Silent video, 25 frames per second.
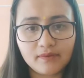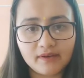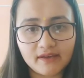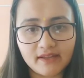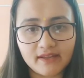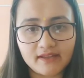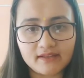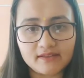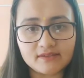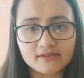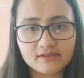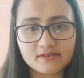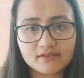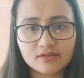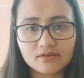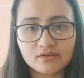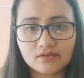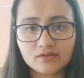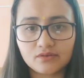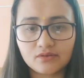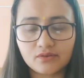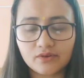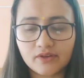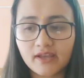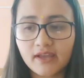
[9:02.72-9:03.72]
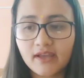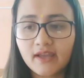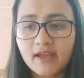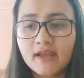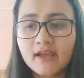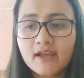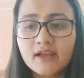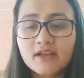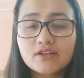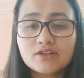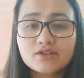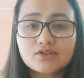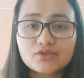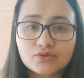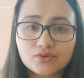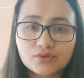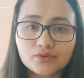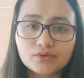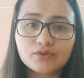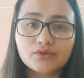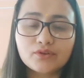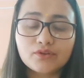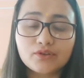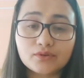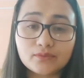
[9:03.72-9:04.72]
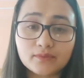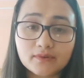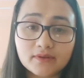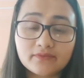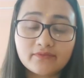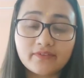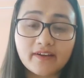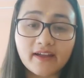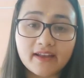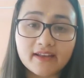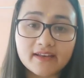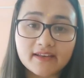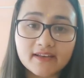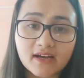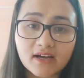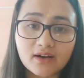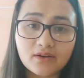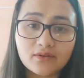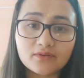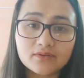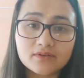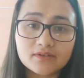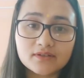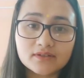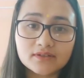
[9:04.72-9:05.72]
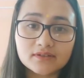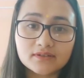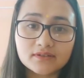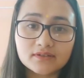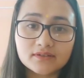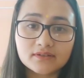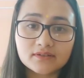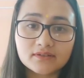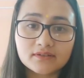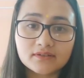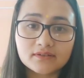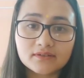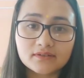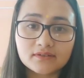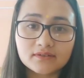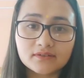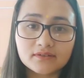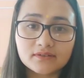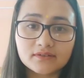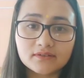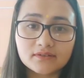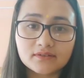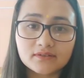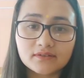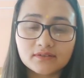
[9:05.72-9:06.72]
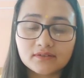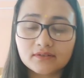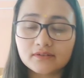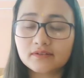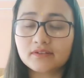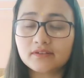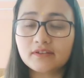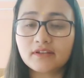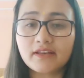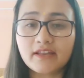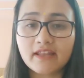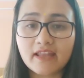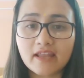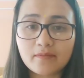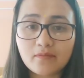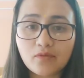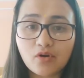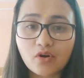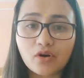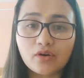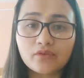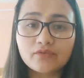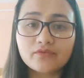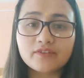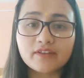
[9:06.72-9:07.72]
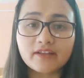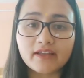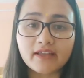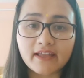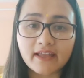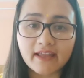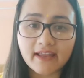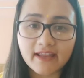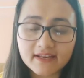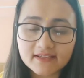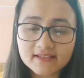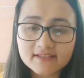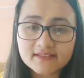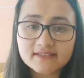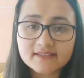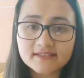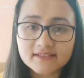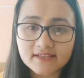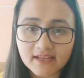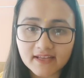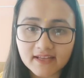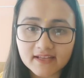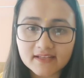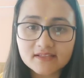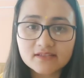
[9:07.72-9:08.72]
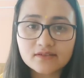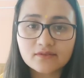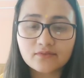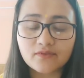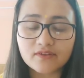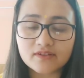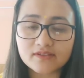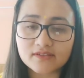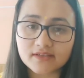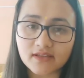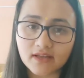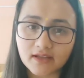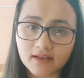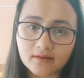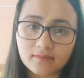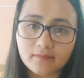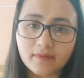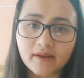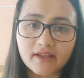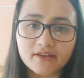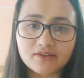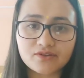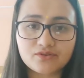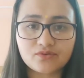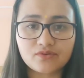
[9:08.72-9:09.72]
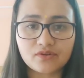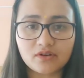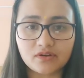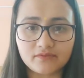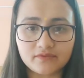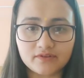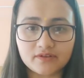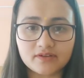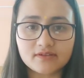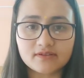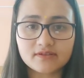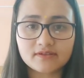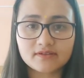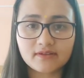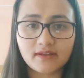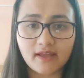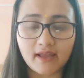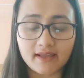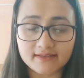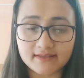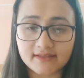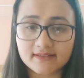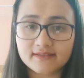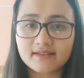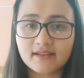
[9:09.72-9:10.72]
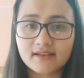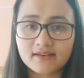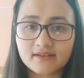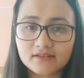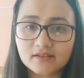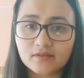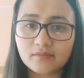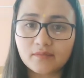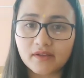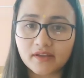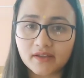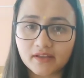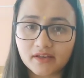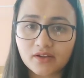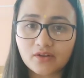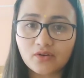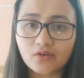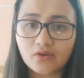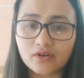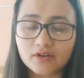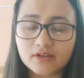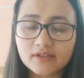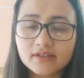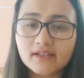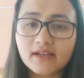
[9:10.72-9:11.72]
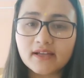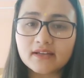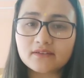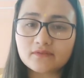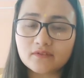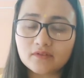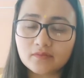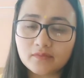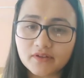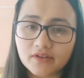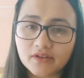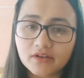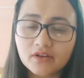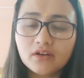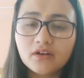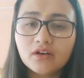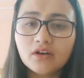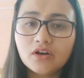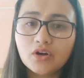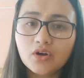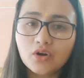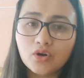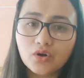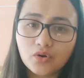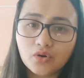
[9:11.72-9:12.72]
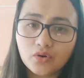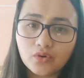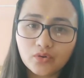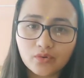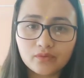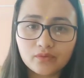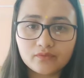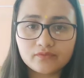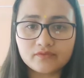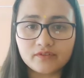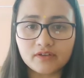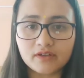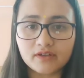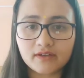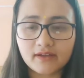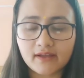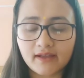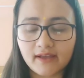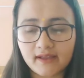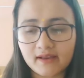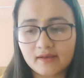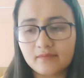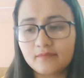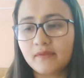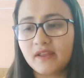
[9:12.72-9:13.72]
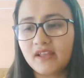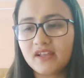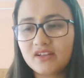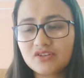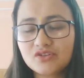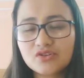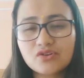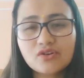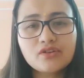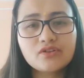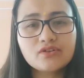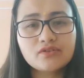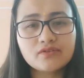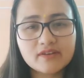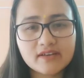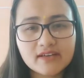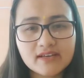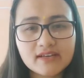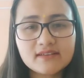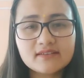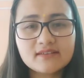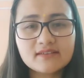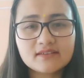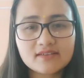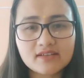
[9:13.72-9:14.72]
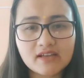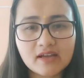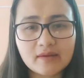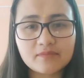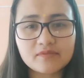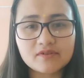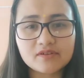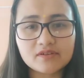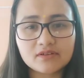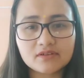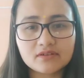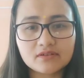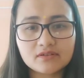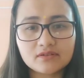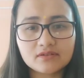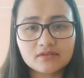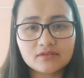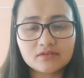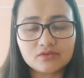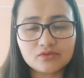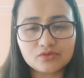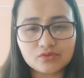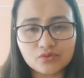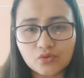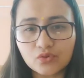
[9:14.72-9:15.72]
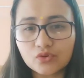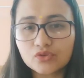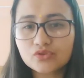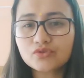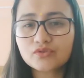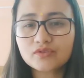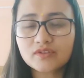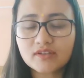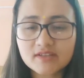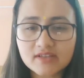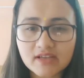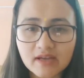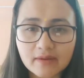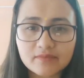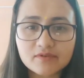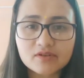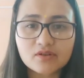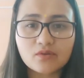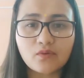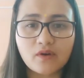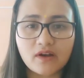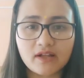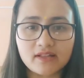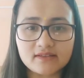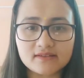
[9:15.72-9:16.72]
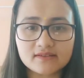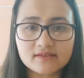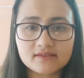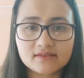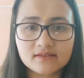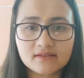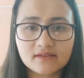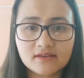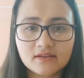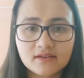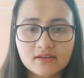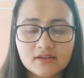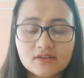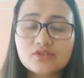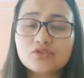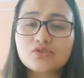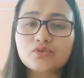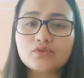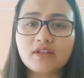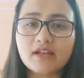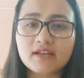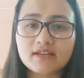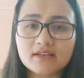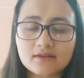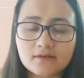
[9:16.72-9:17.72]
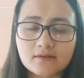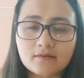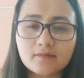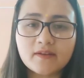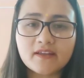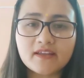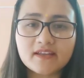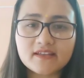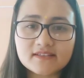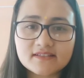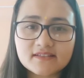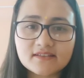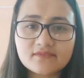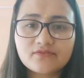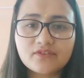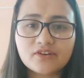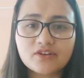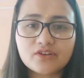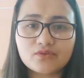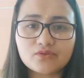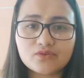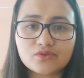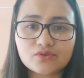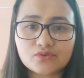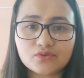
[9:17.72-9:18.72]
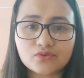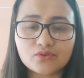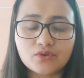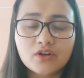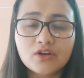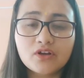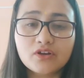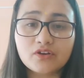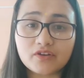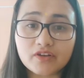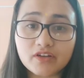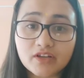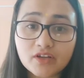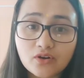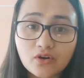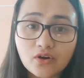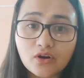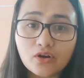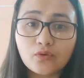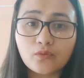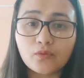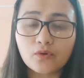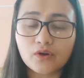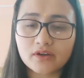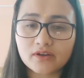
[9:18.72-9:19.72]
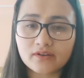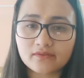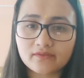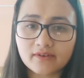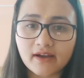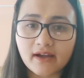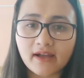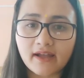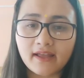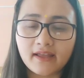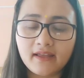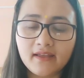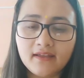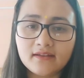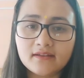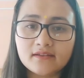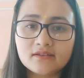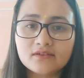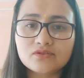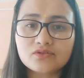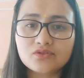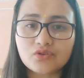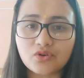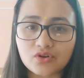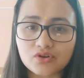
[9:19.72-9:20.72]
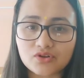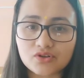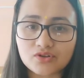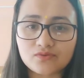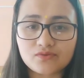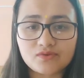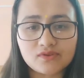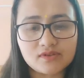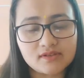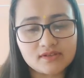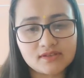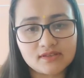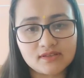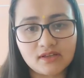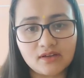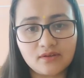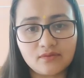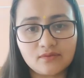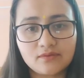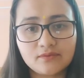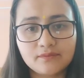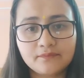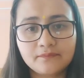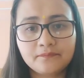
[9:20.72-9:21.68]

plains. Okay, so you will find out the name of the 8 states which Deccan Plateau covers. As I said in the beginning only, that will be a homework, and make sure you read the chapter, go through the chapter once, so that it will be easy for you to recall whatever I taught you just now.